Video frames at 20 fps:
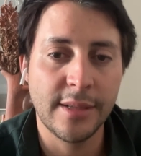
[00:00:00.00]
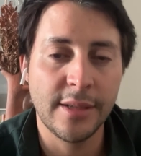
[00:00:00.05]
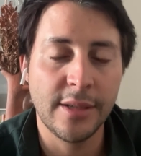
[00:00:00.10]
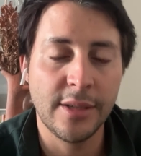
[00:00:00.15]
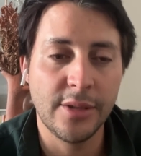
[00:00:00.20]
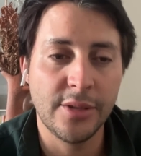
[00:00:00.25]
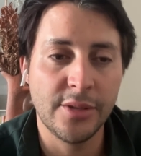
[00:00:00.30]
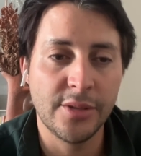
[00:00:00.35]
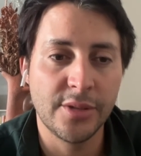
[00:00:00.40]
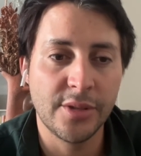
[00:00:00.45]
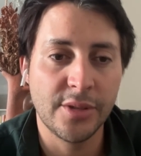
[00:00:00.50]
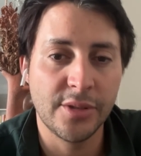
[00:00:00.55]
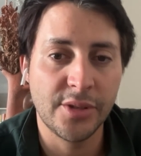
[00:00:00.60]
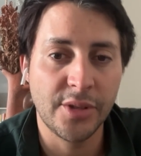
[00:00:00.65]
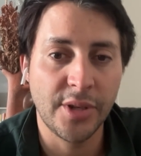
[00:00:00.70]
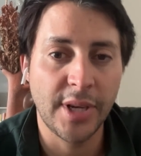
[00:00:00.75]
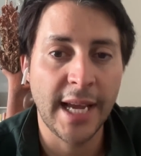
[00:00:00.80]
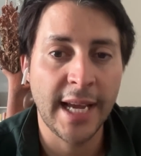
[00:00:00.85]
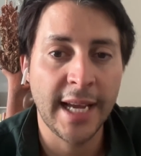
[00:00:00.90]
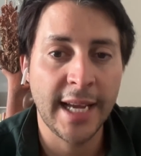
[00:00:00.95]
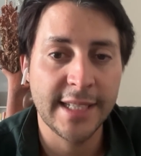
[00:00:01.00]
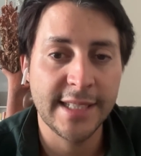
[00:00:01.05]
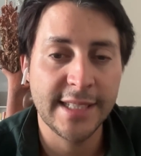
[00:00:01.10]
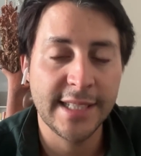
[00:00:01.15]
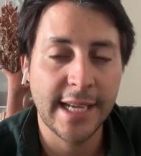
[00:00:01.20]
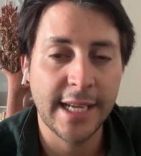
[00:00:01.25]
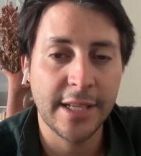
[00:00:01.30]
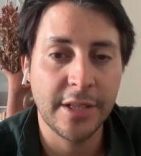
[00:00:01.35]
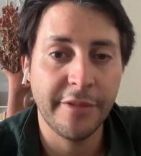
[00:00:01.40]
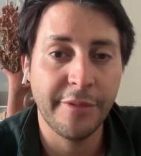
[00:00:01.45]
the guy at
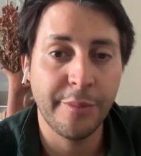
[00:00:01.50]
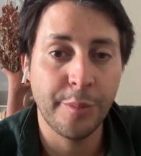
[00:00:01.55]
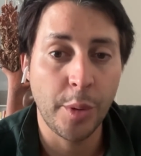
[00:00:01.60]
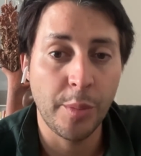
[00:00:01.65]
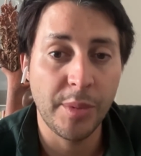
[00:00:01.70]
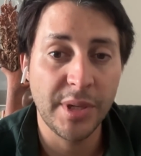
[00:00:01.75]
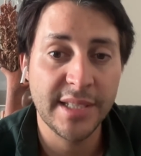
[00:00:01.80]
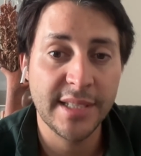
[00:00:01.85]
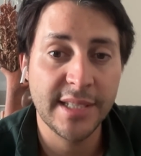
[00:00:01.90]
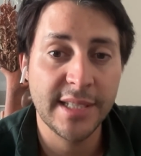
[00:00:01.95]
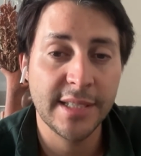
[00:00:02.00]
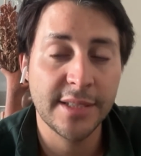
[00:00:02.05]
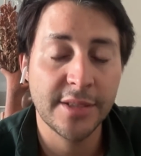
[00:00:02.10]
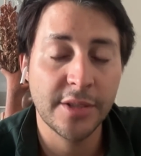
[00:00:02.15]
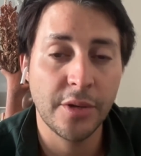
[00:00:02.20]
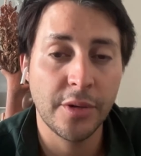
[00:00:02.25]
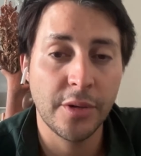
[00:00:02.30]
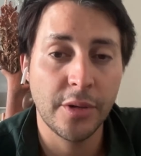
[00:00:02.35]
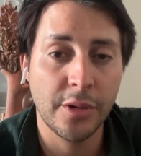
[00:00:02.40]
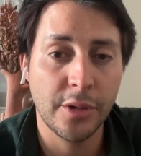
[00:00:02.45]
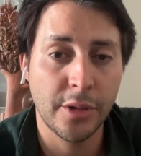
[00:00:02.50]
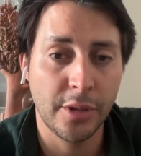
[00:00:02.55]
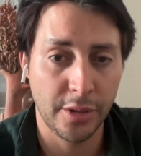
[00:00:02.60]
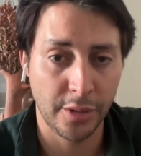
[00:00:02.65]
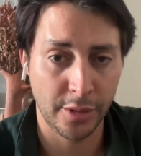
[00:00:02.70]
the head of Publicis called